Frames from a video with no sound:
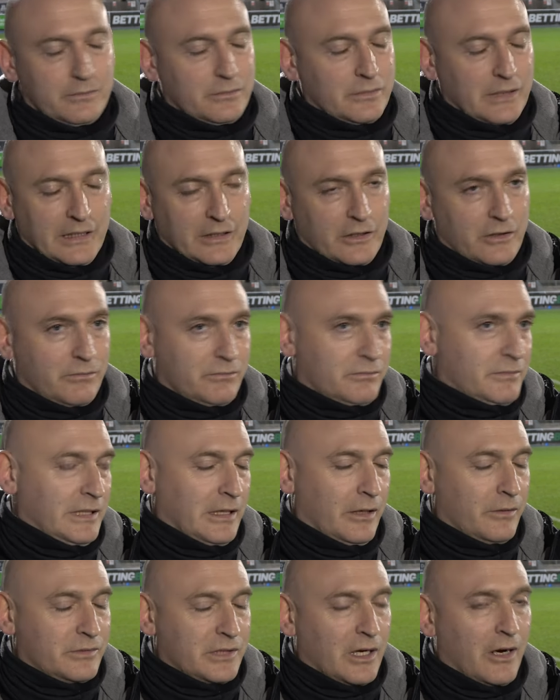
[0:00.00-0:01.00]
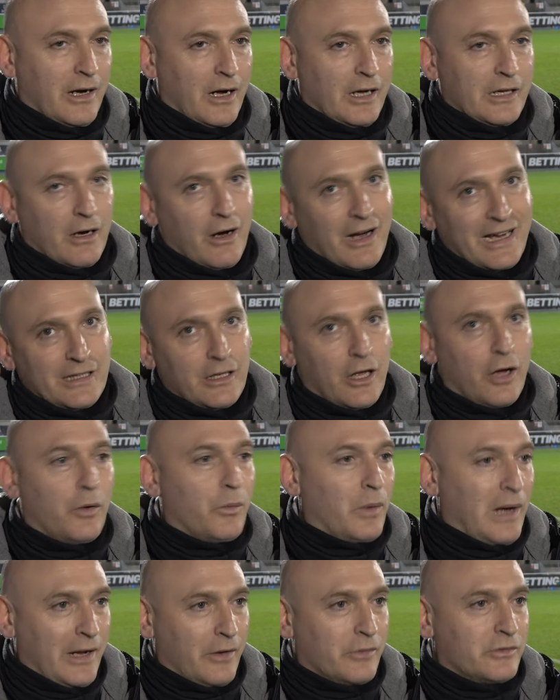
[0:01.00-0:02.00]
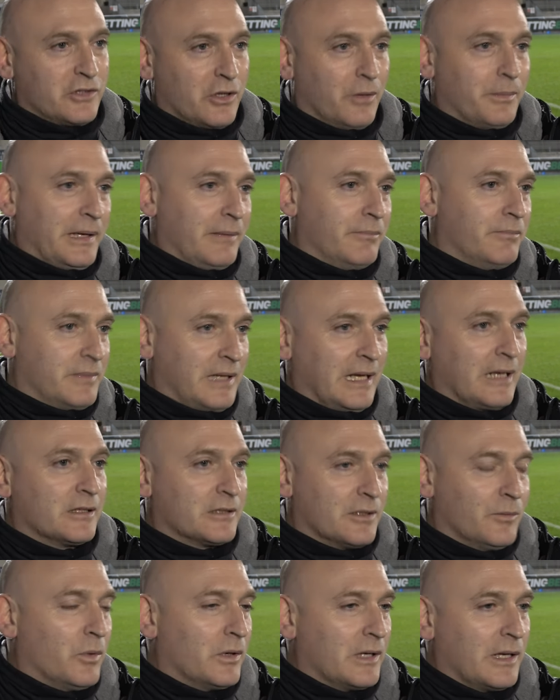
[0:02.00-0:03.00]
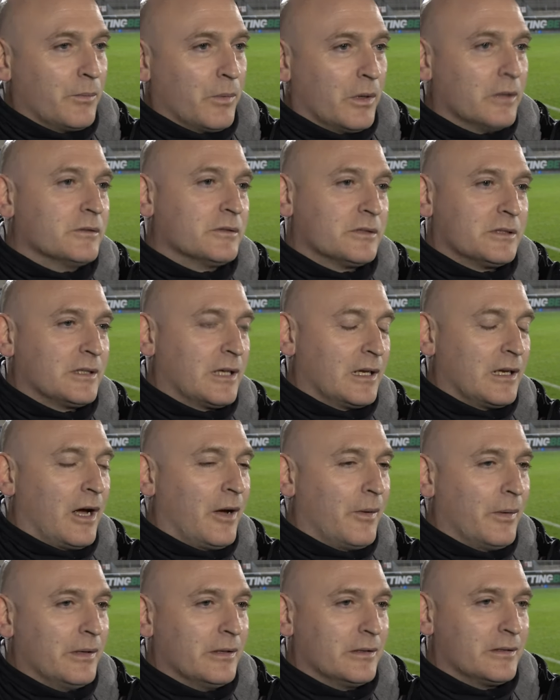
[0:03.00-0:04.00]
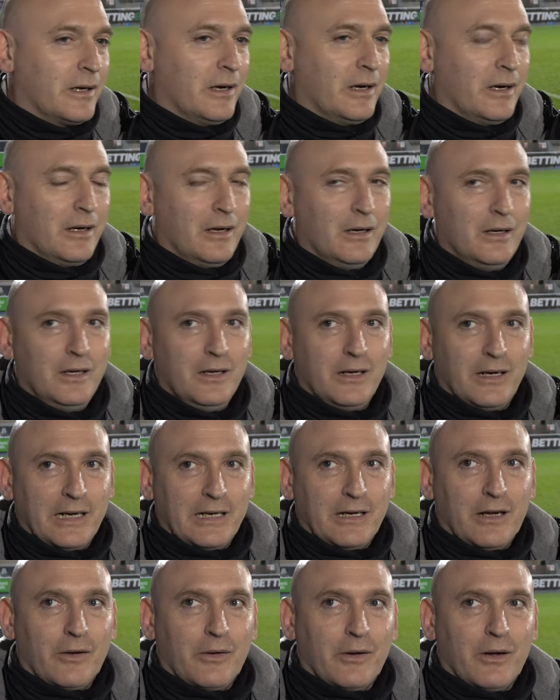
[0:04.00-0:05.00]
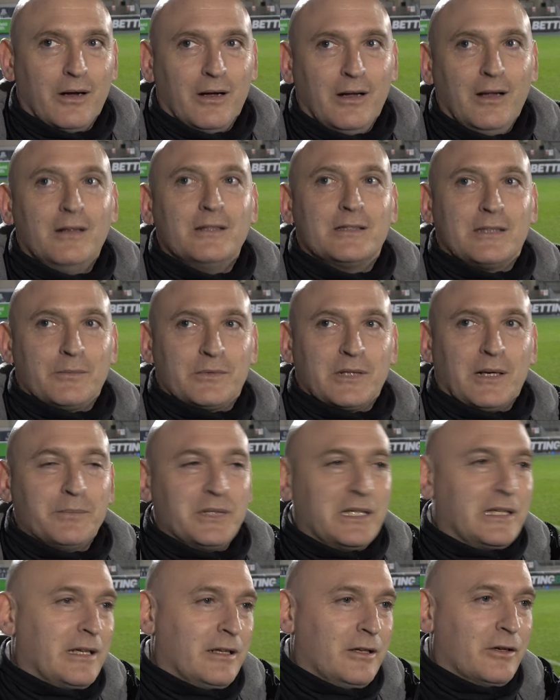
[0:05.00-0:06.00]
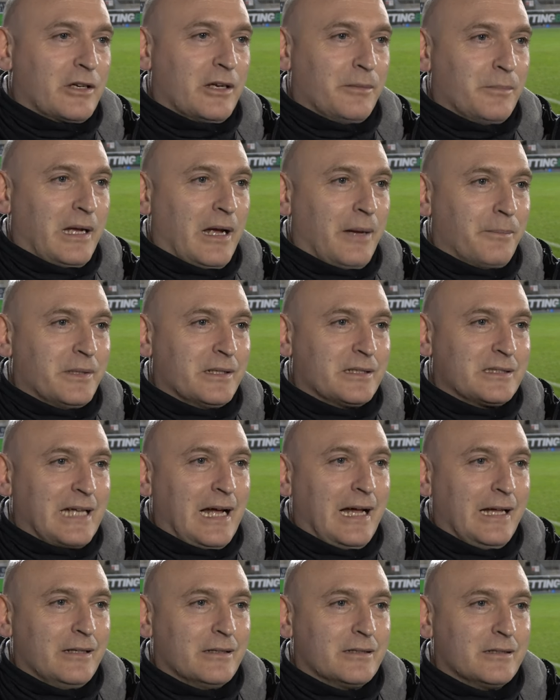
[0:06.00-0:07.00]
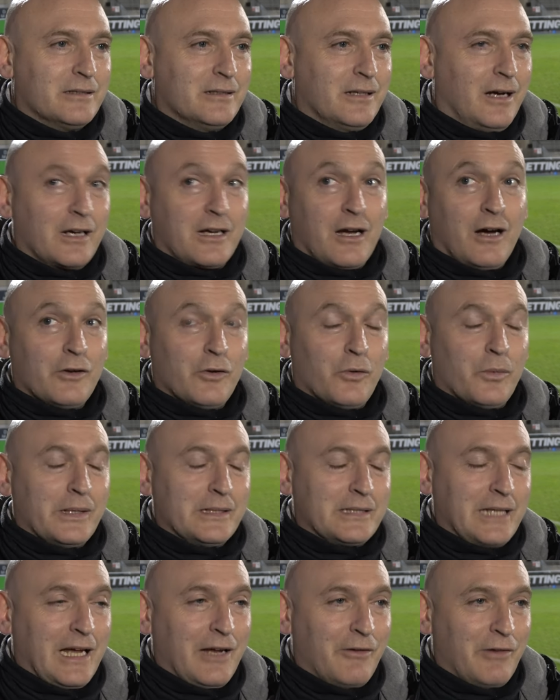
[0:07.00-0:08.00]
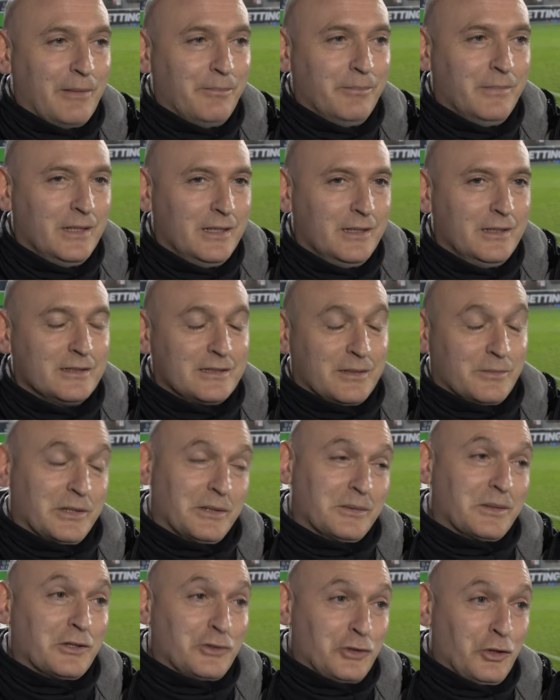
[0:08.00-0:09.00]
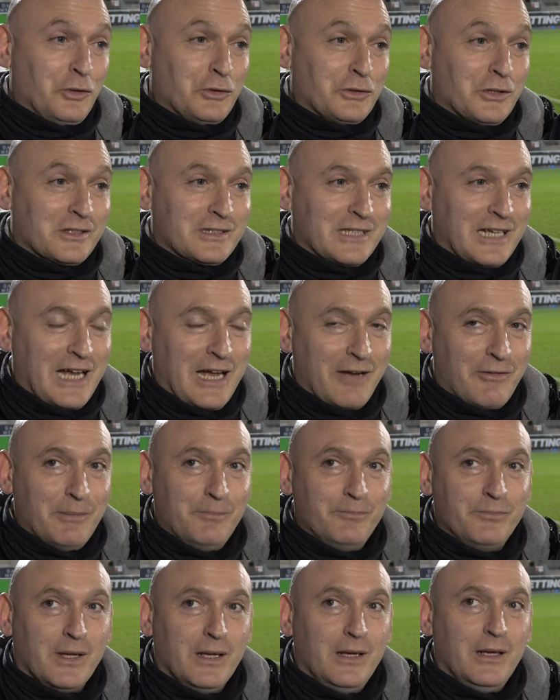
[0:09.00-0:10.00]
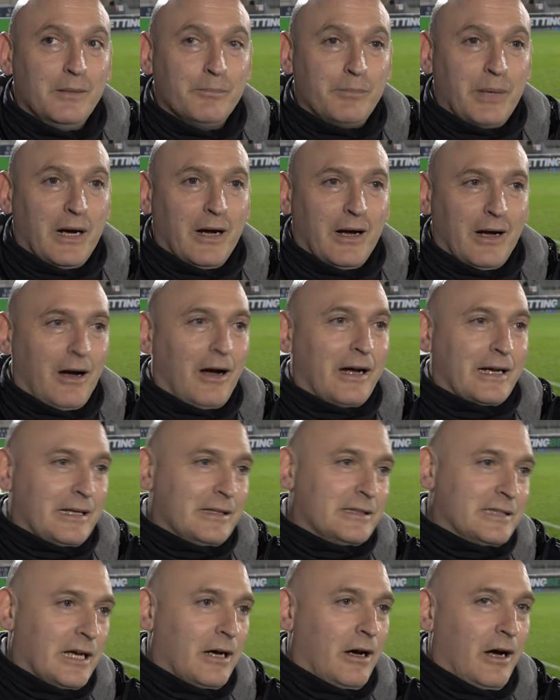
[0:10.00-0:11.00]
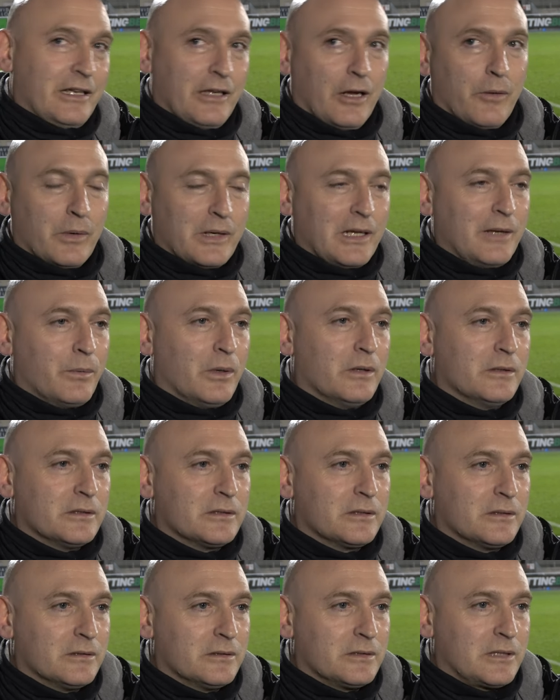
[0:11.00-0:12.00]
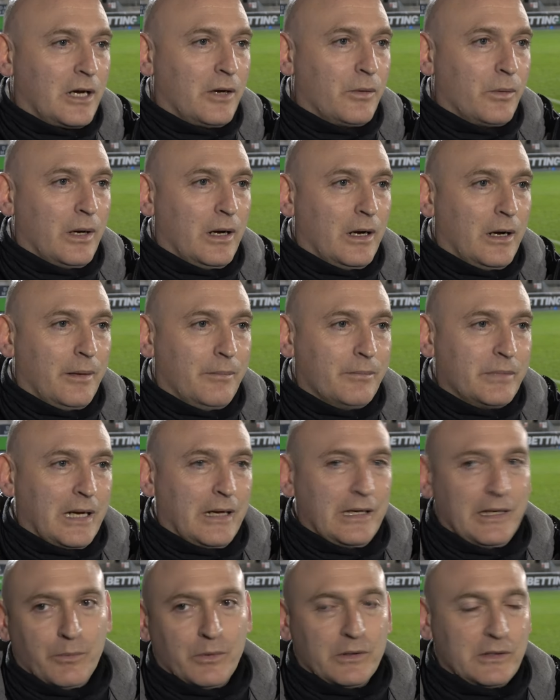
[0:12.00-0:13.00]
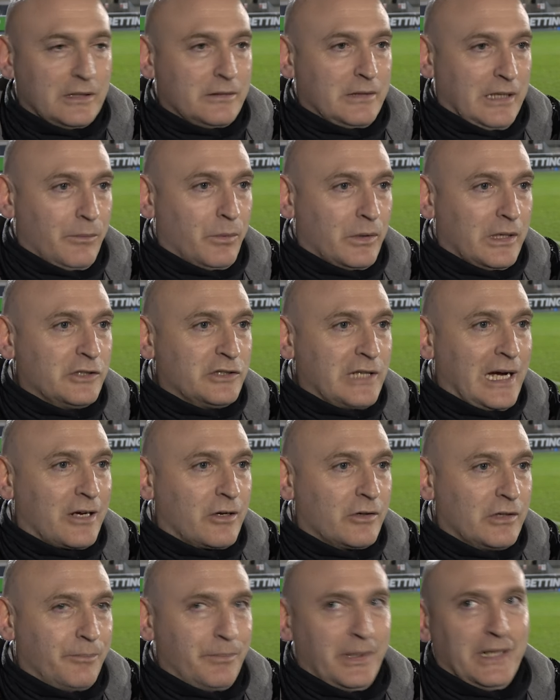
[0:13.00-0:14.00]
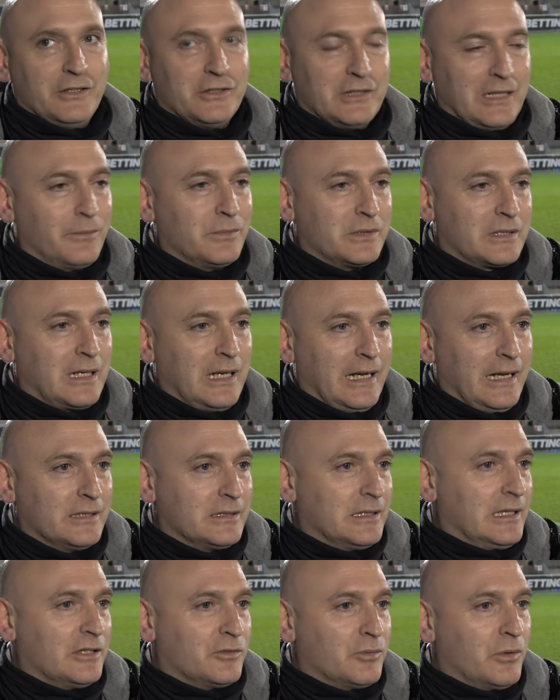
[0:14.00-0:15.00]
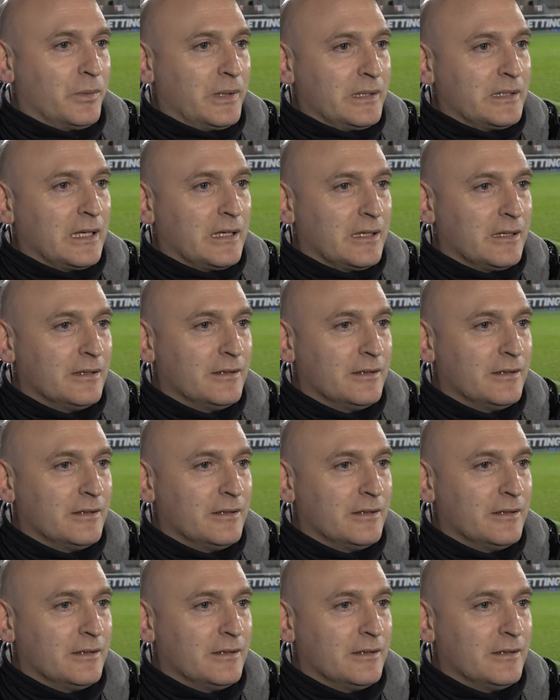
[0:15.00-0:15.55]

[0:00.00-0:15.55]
I know how Tommy thinks and what he wants, you know, and sometimes he can look at me up in the stand. I can't always hear him. Sometimes I choose not to hear him, but I can tell. I know what he wants. So he wanted Jack on the pitch, and that was clear. So that's what we did.